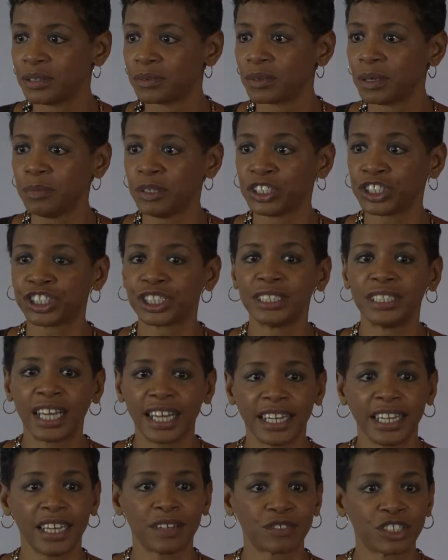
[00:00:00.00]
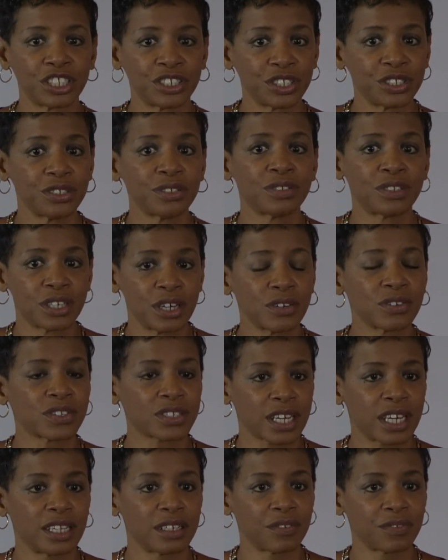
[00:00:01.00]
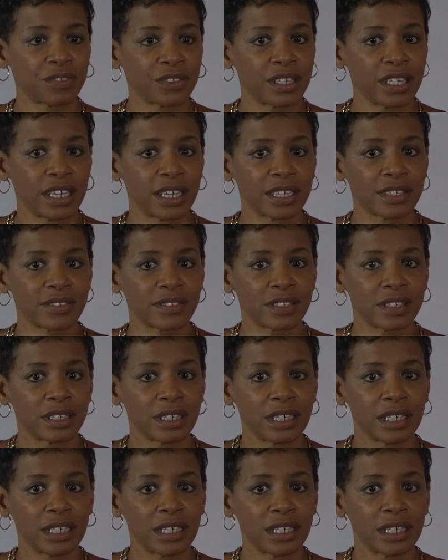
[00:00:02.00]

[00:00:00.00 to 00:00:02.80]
women should not have to do those kind of things